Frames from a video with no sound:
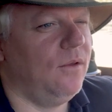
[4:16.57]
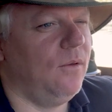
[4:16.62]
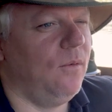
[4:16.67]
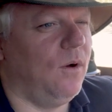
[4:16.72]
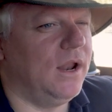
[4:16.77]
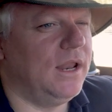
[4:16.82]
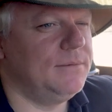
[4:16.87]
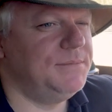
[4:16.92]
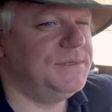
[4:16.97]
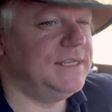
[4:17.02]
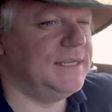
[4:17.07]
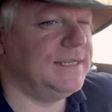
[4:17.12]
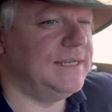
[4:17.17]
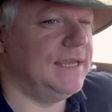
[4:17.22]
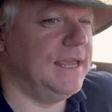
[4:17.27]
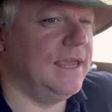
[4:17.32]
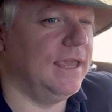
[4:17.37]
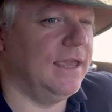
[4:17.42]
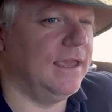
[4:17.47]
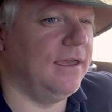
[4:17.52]
While I'm
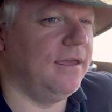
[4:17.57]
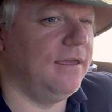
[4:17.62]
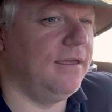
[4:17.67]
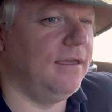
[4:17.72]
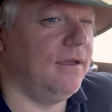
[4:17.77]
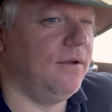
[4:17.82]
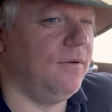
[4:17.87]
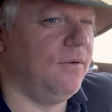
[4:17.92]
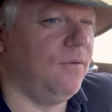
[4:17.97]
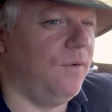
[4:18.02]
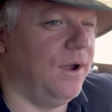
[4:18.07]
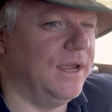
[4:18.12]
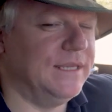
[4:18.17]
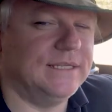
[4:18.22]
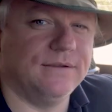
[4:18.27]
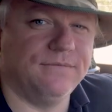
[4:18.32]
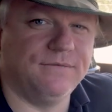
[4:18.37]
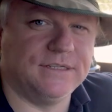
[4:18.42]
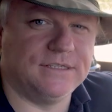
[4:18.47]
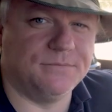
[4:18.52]
sitting here
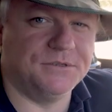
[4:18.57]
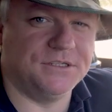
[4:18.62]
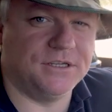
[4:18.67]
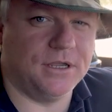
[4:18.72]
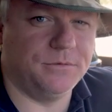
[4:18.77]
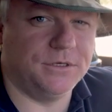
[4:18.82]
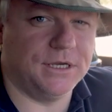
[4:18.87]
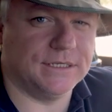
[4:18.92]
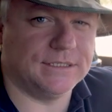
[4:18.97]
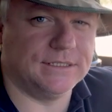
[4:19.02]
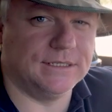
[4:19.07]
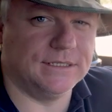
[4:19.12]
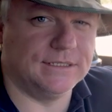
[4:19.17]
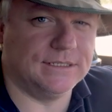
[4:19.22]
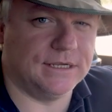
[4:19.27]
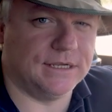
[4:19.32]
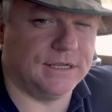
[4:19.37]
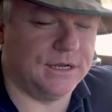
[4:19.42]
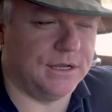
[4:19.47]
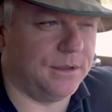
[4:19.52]
waiting for some subjects to
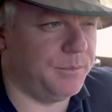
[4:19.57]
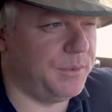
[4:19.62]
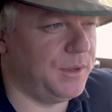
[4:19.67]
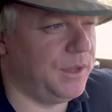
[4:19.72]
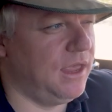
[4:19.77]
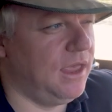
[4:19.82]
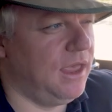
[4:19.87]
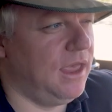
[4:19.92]
turn up,